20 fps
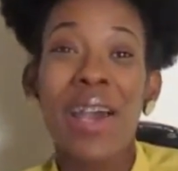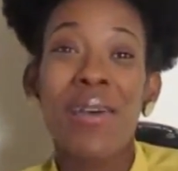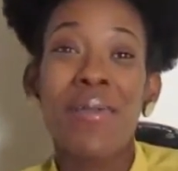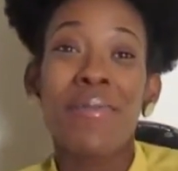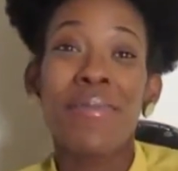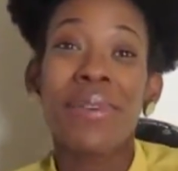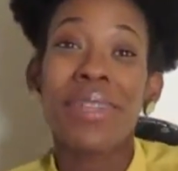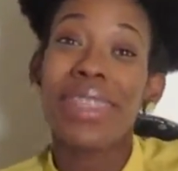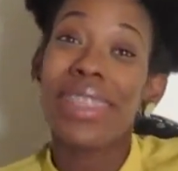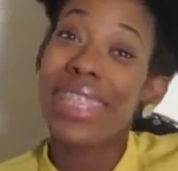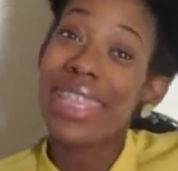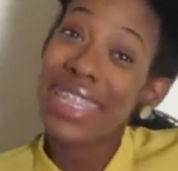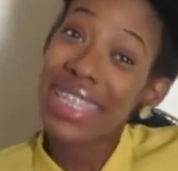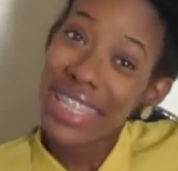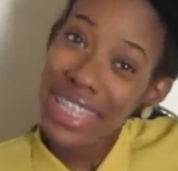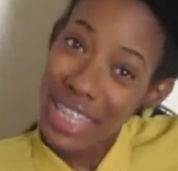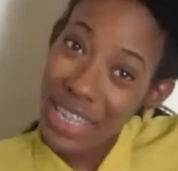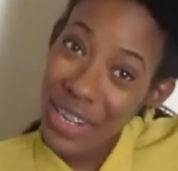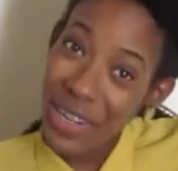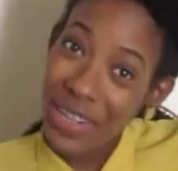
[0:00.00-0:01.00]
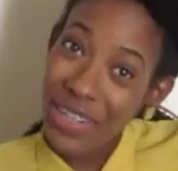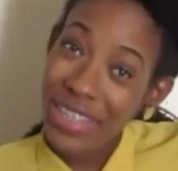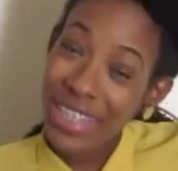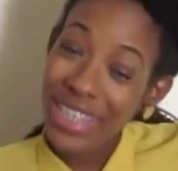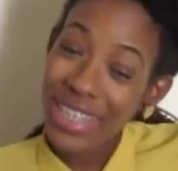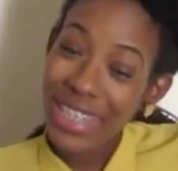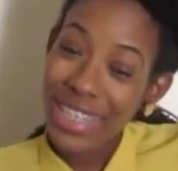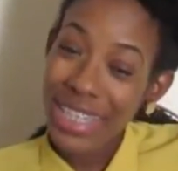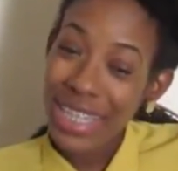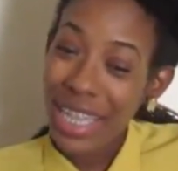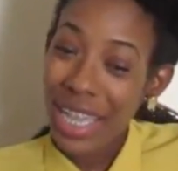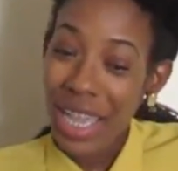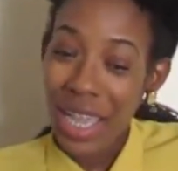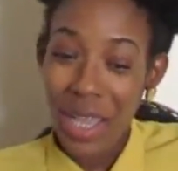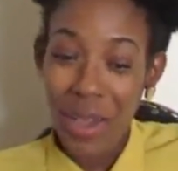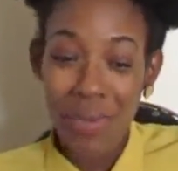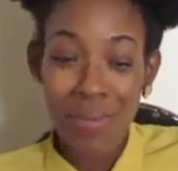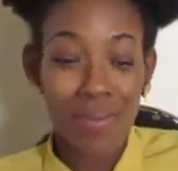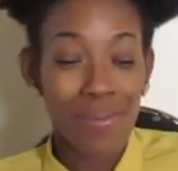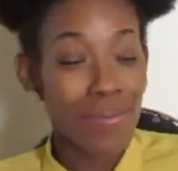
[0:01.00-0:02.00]
But this nurse,
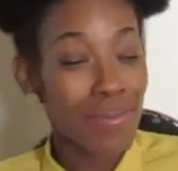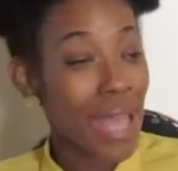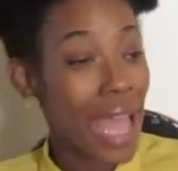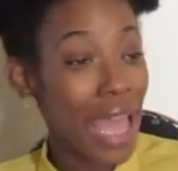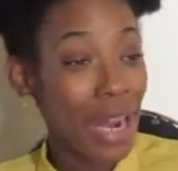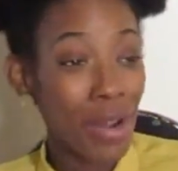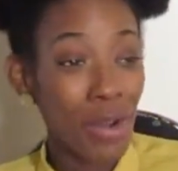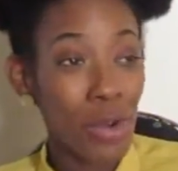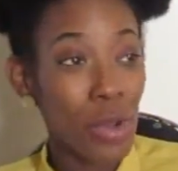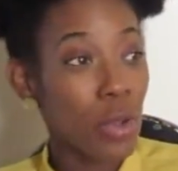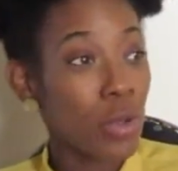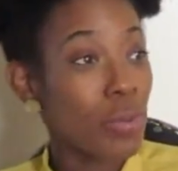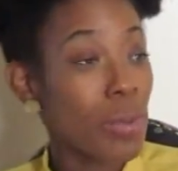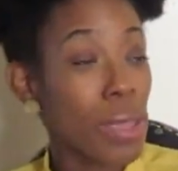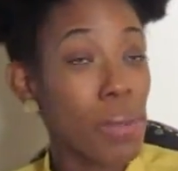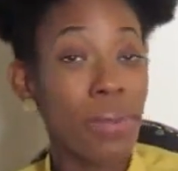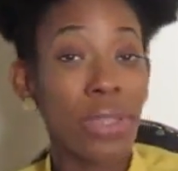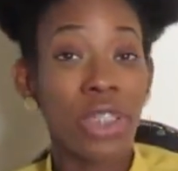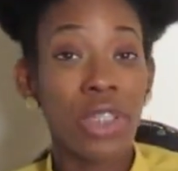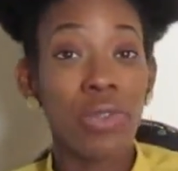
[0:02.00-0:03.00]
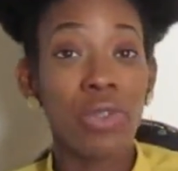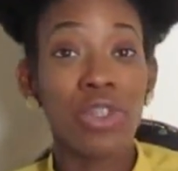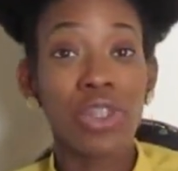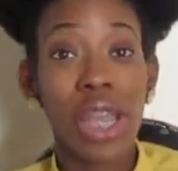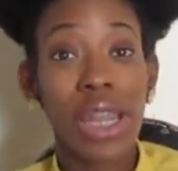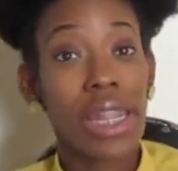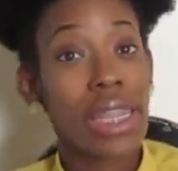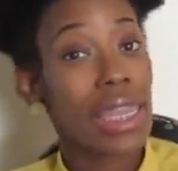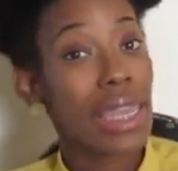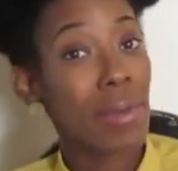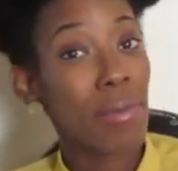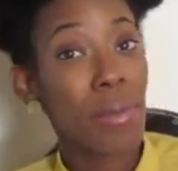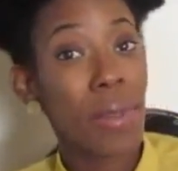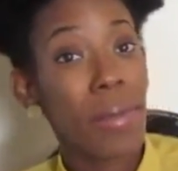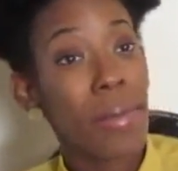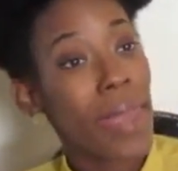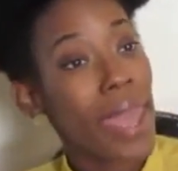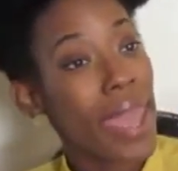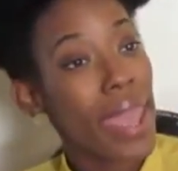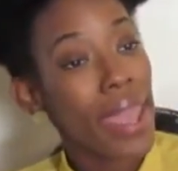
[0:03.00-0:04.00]
I don't know, maybe she was trying to get me
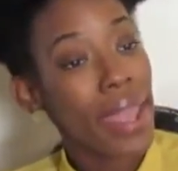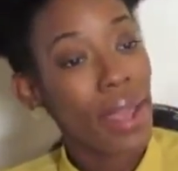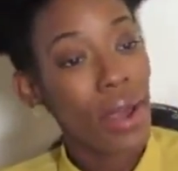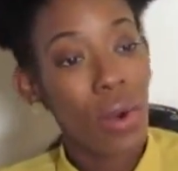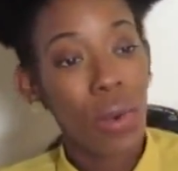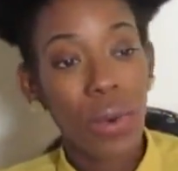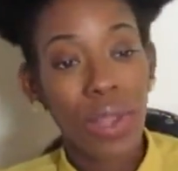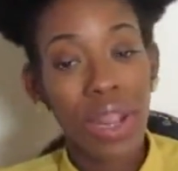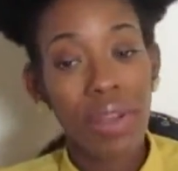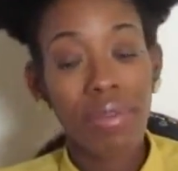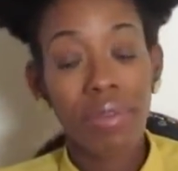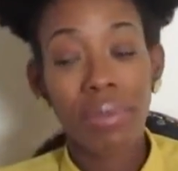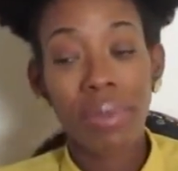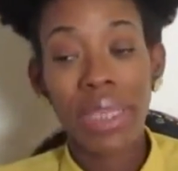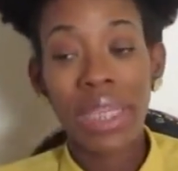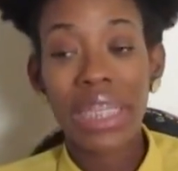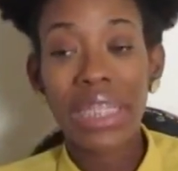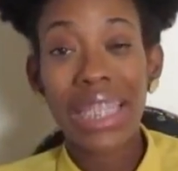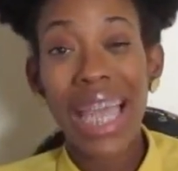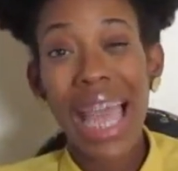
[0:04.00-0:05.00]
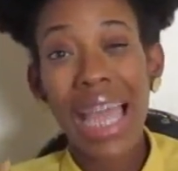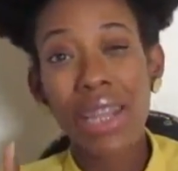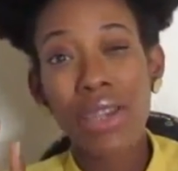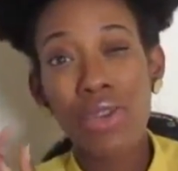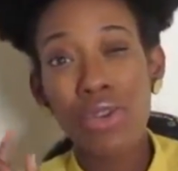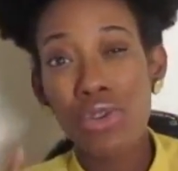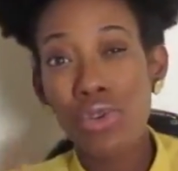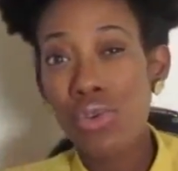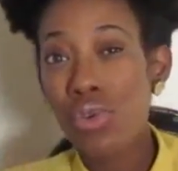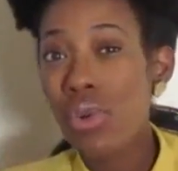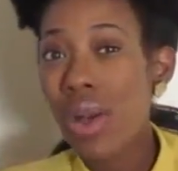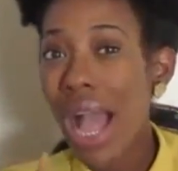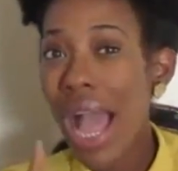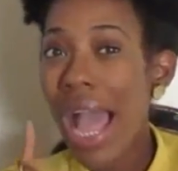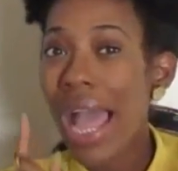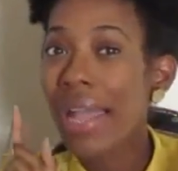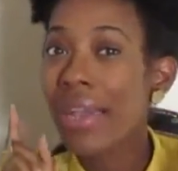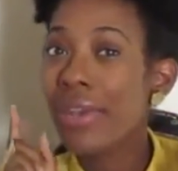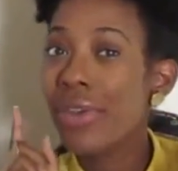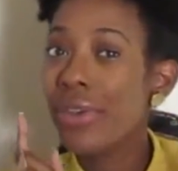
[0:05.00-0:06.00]
back or whatever, because I
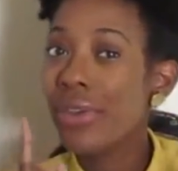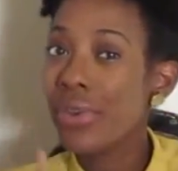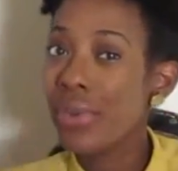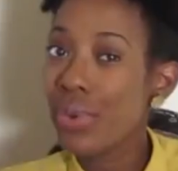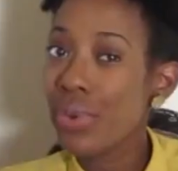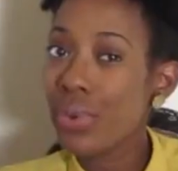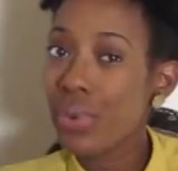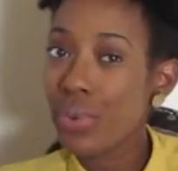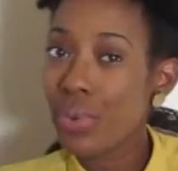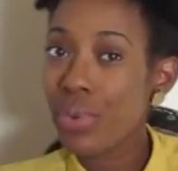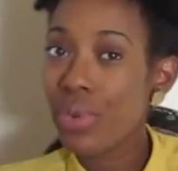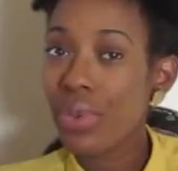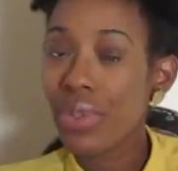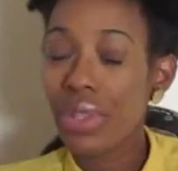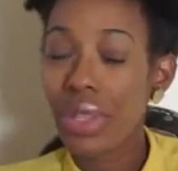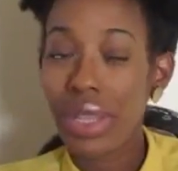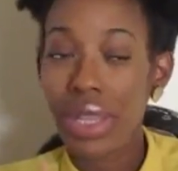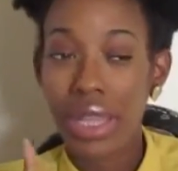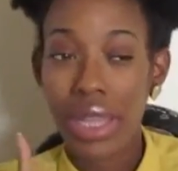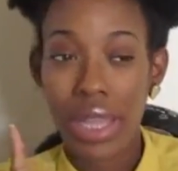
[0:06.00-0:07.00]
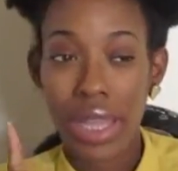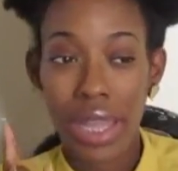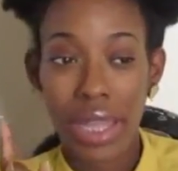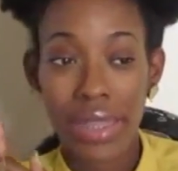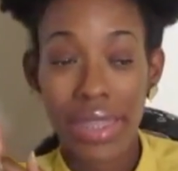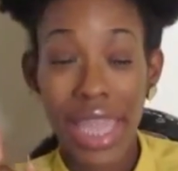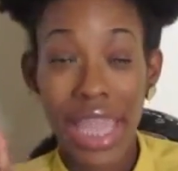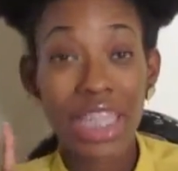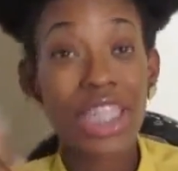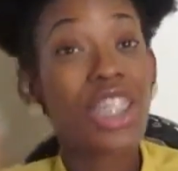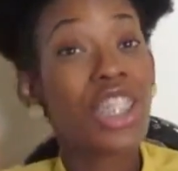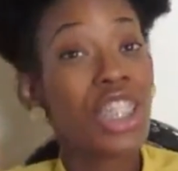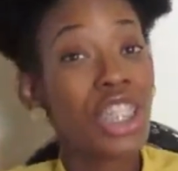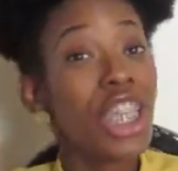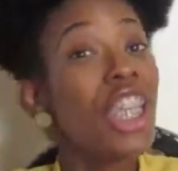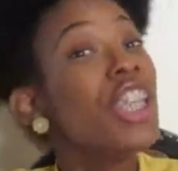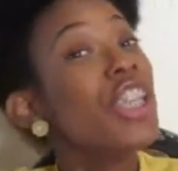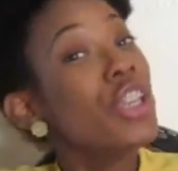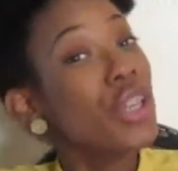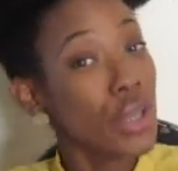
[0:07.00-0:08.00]
knew that
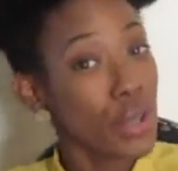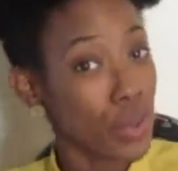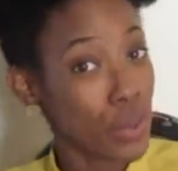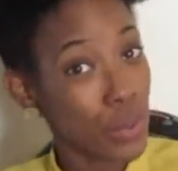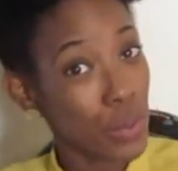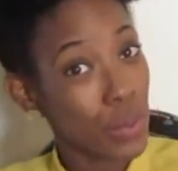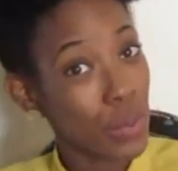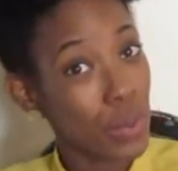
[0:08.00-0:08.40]
she knew